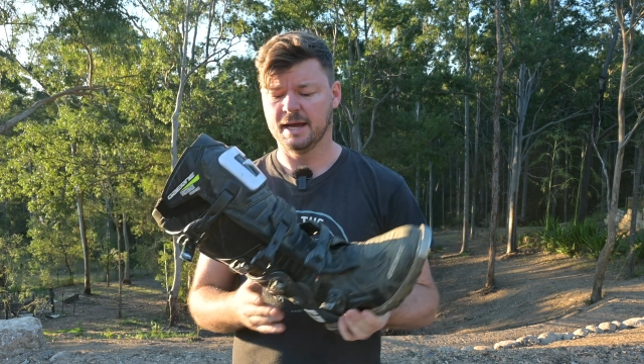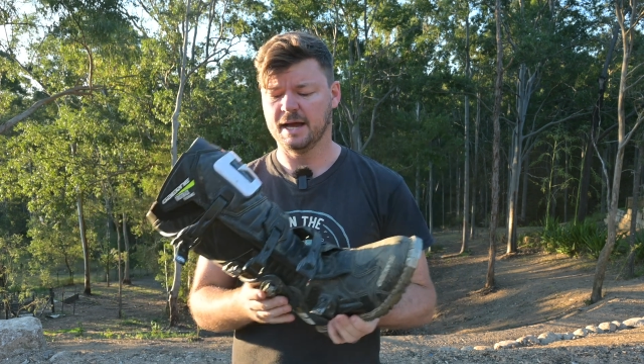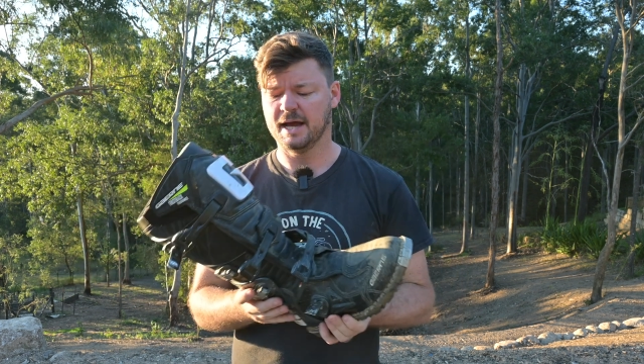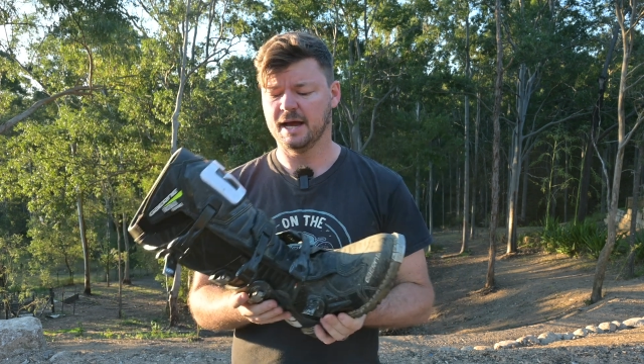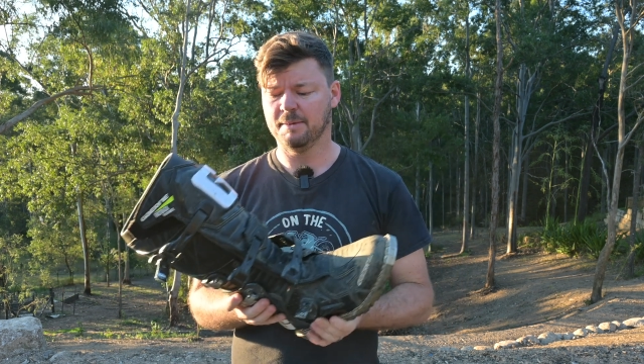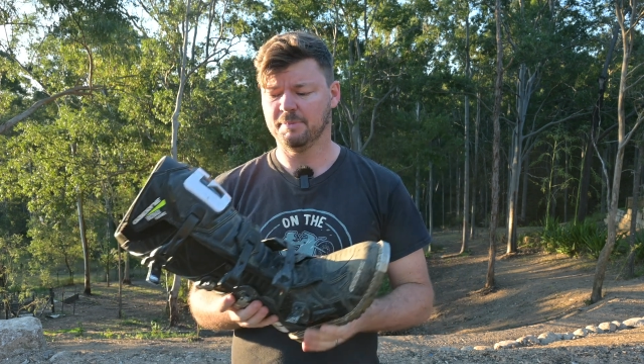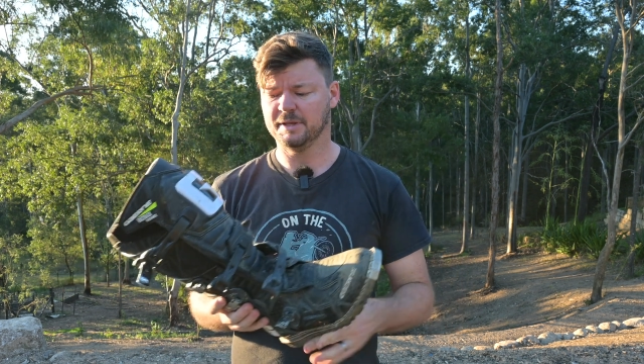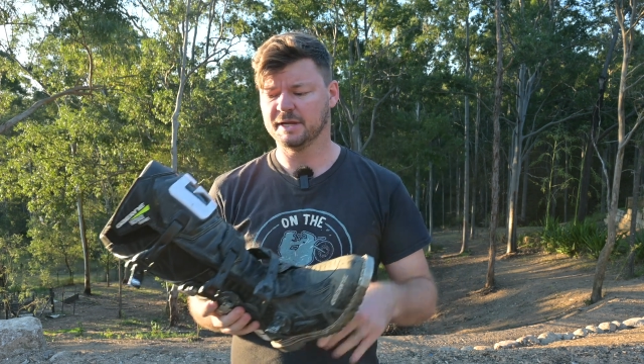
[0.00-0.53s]

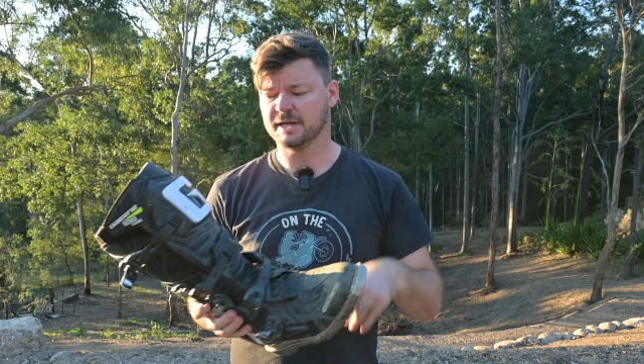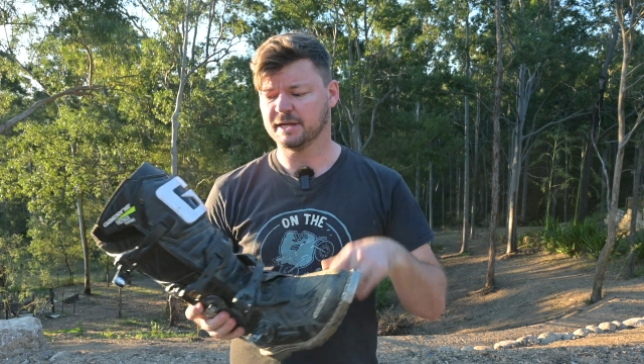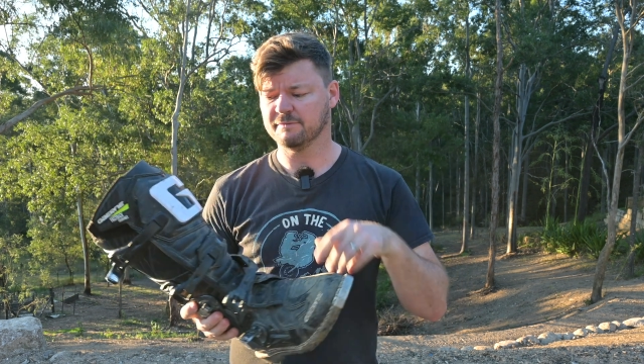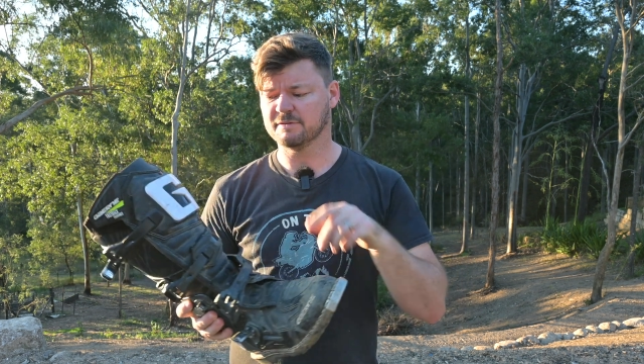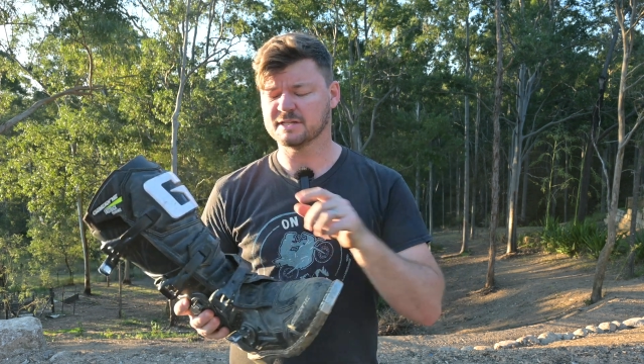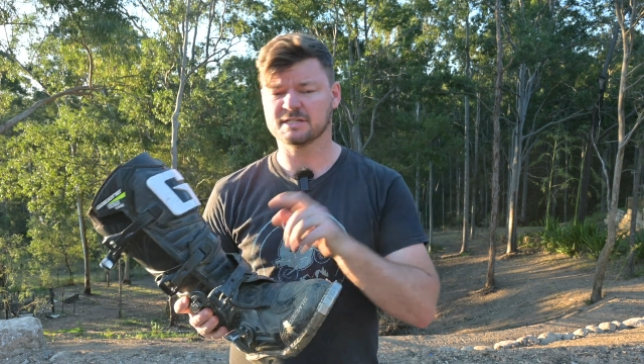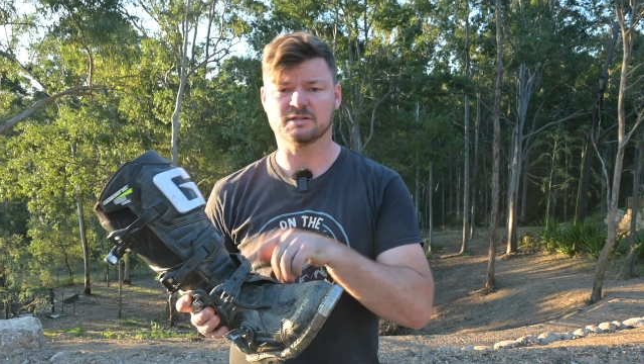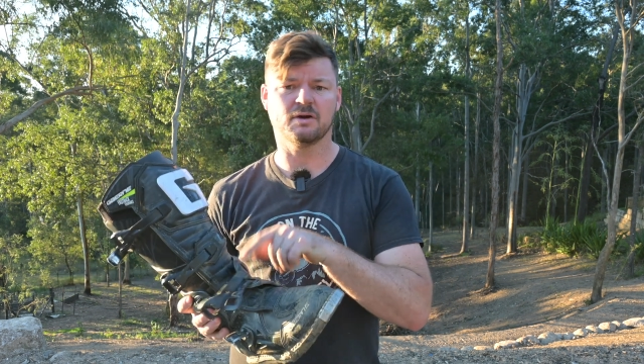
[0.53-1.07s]
but they're gonna
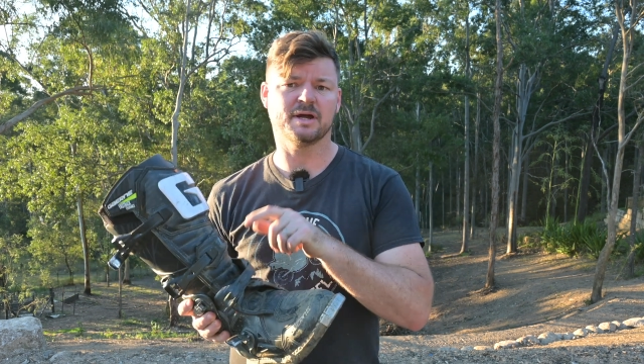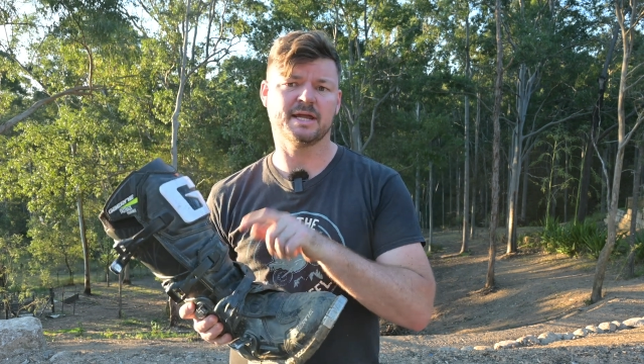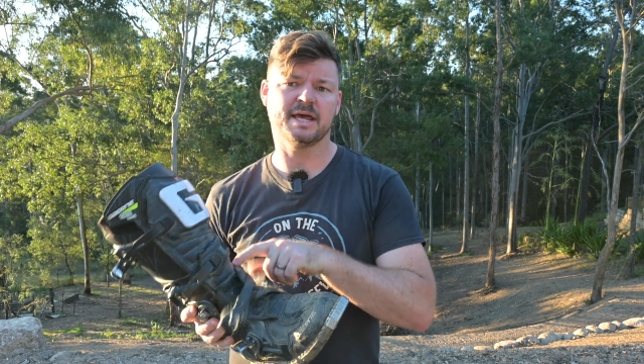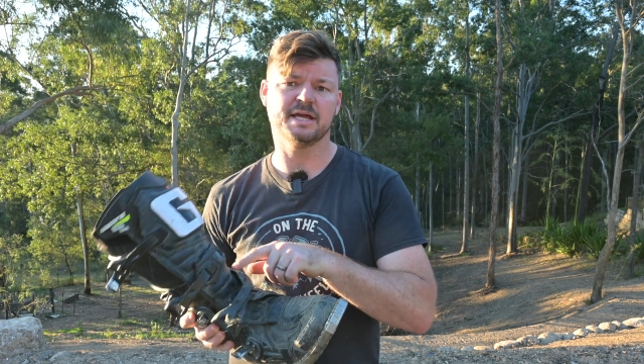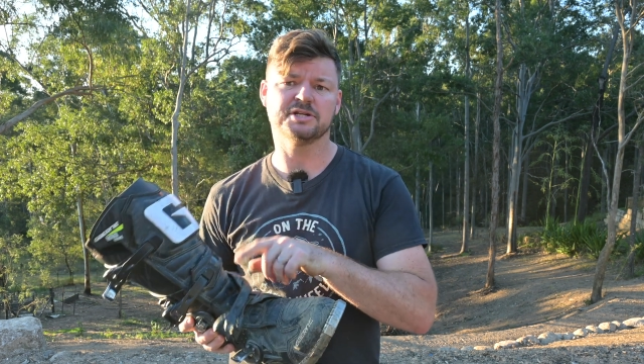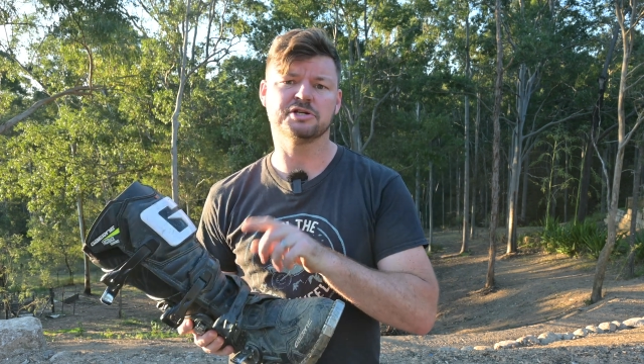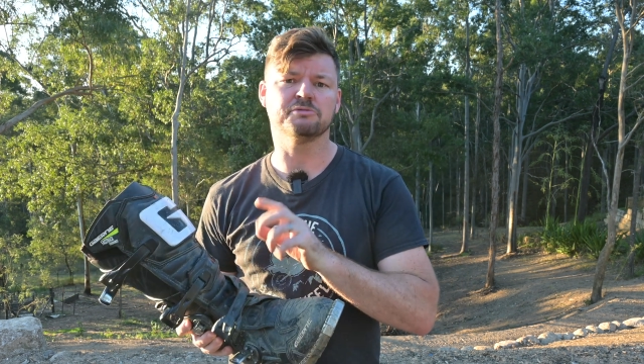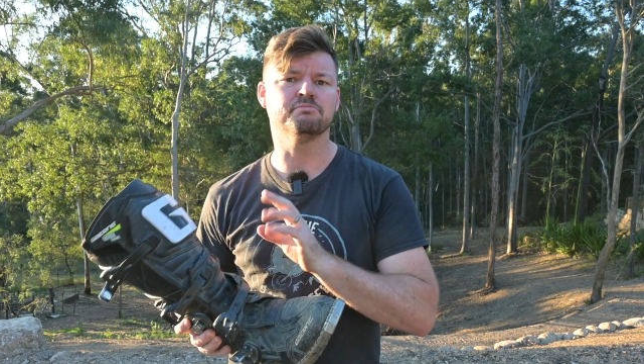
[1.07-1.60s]
give the slight
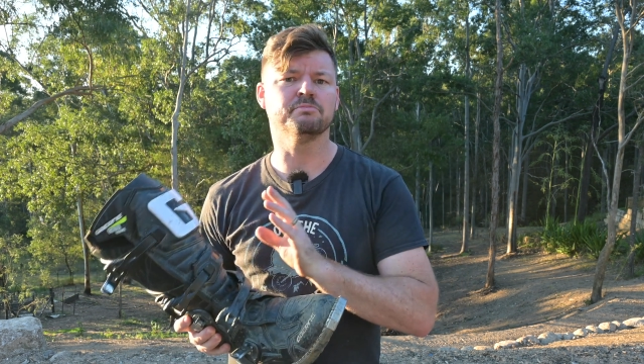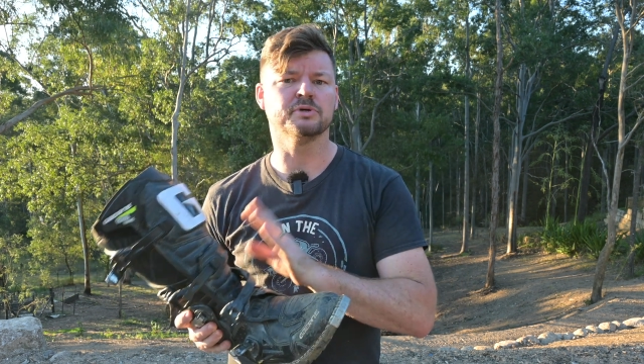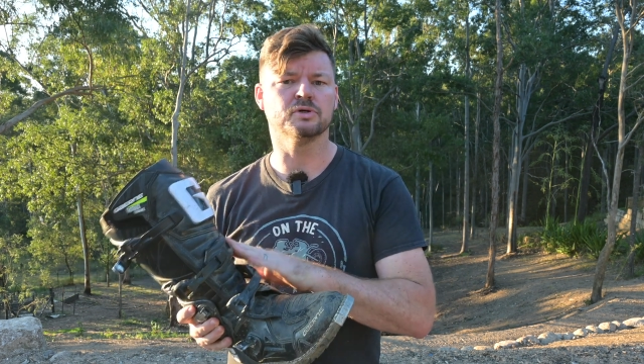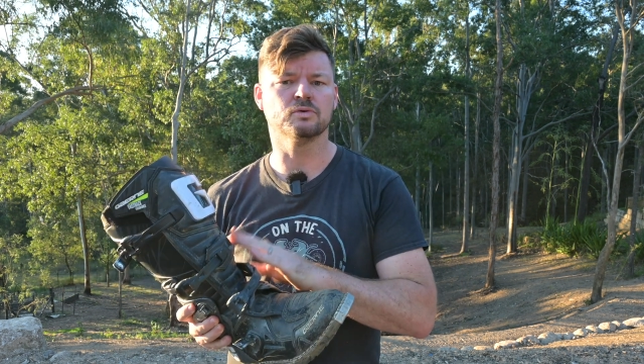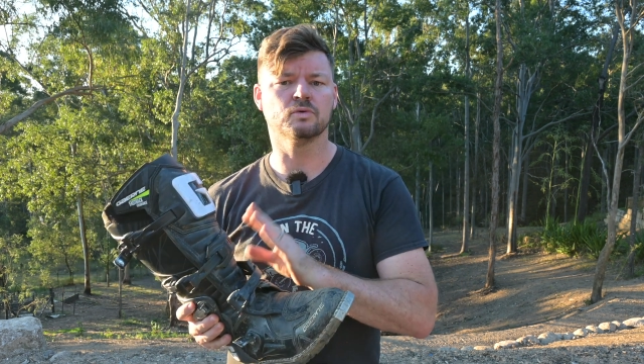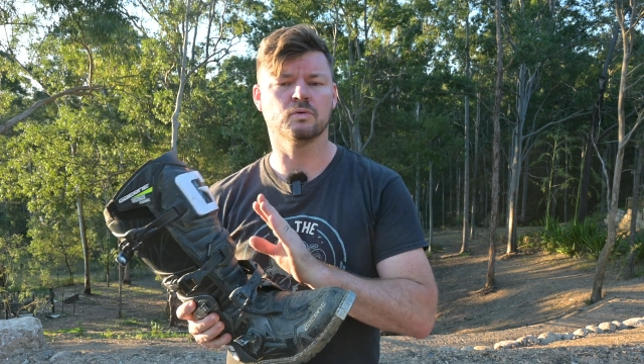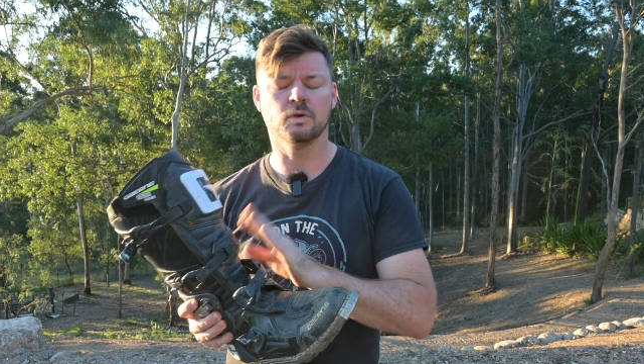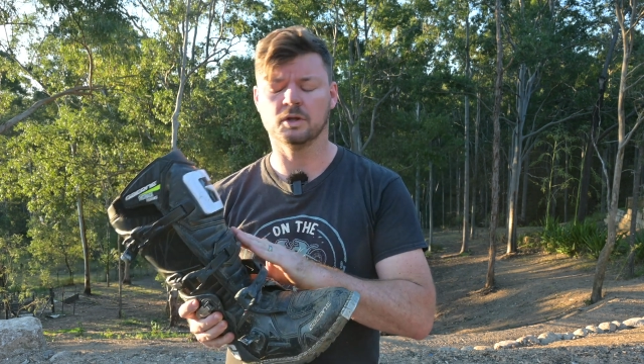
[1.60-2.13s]
edge in
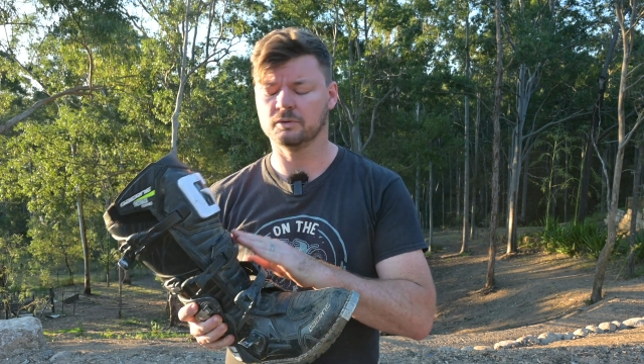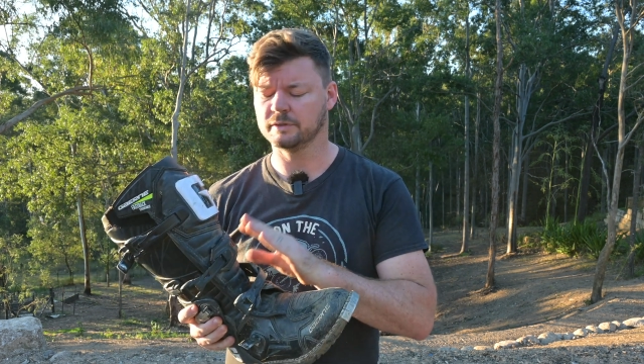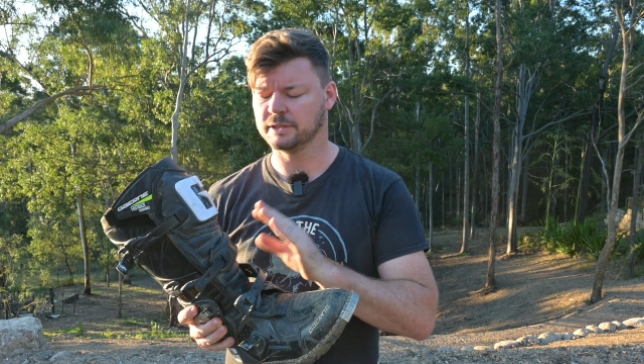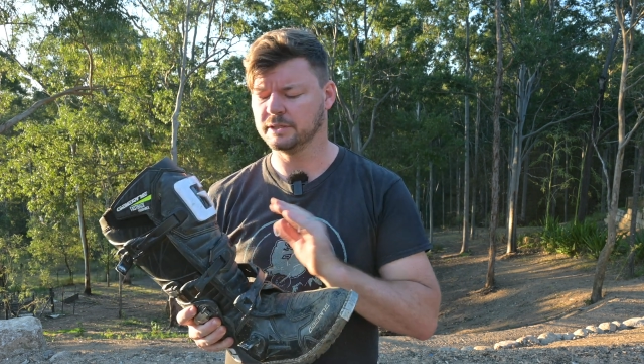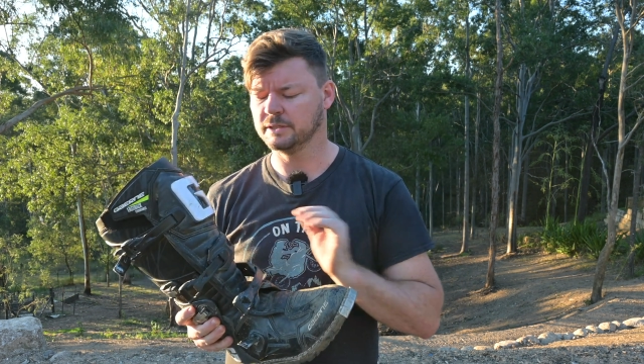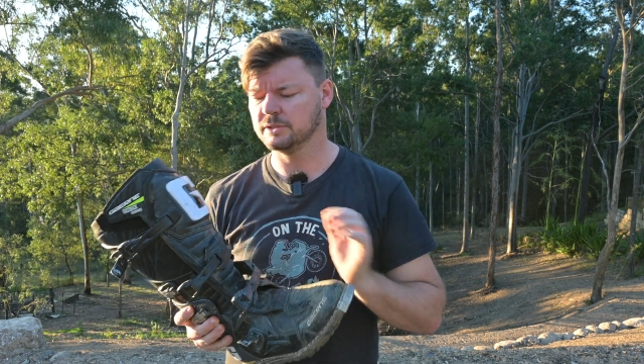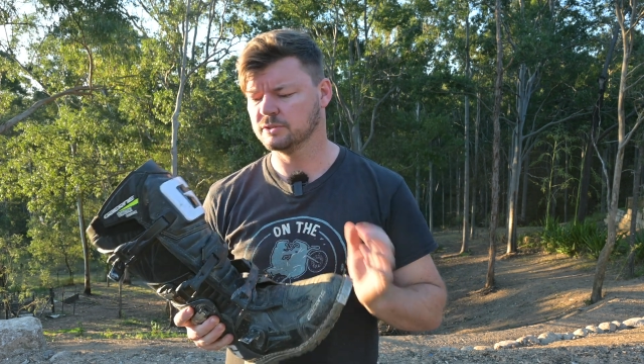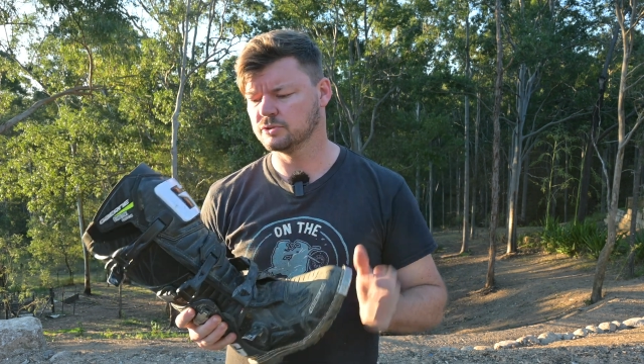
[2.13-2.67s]
build
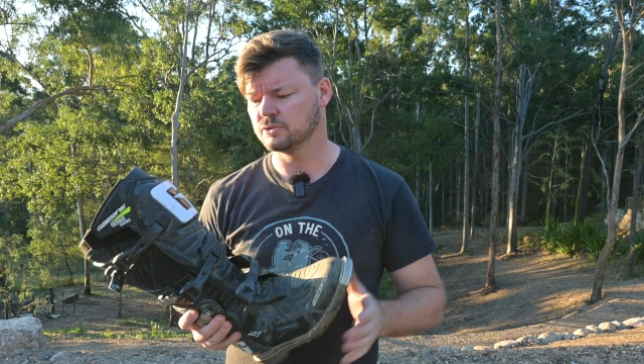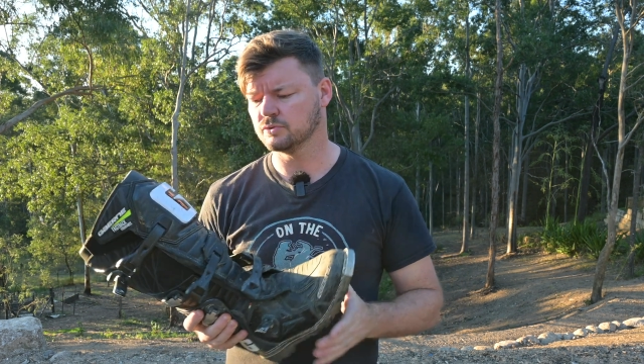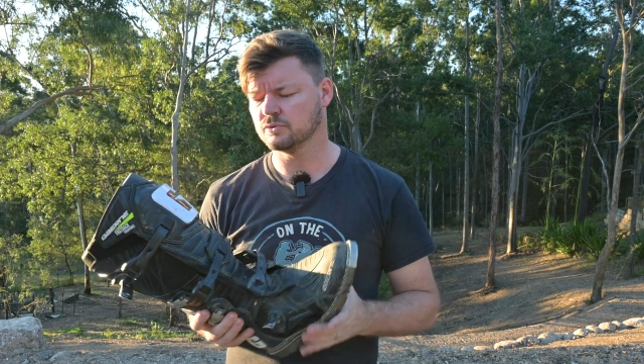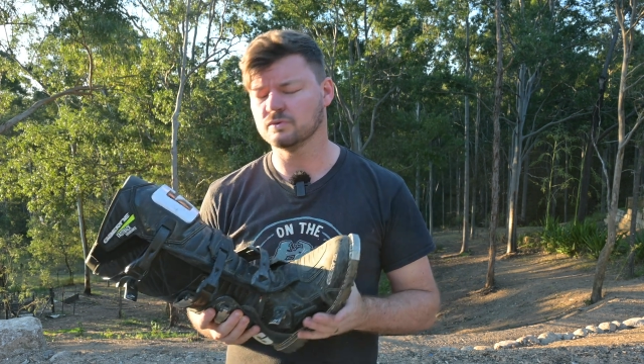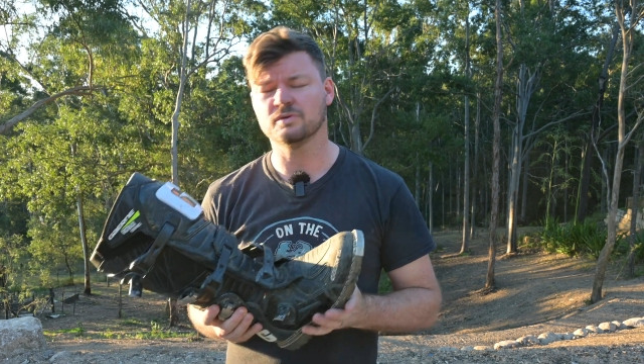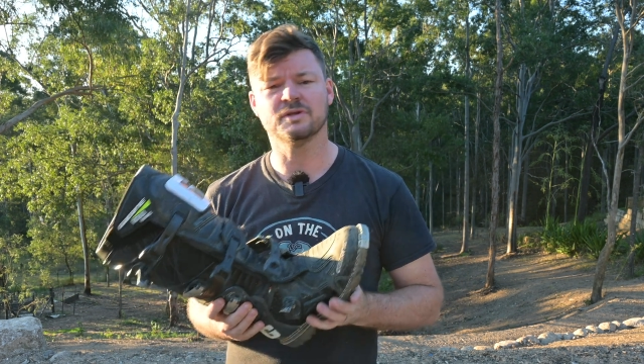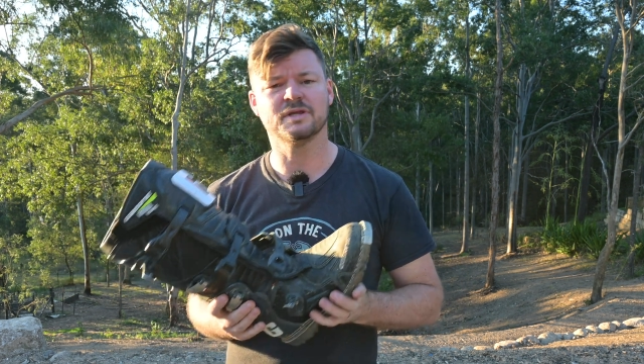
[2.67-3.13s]
quality to